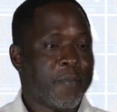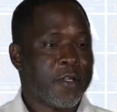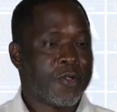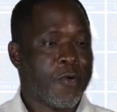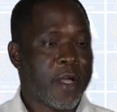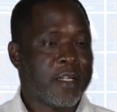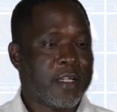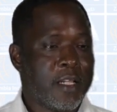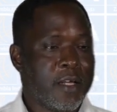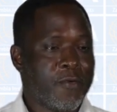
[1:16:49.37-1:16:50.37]
So we are
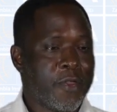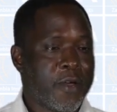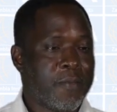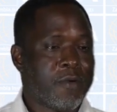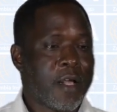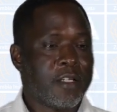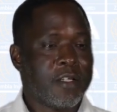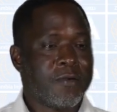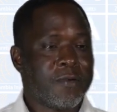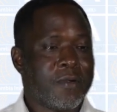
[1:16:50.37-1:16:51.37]
dealing with a brand
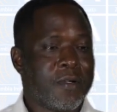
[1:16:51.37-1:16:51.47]
new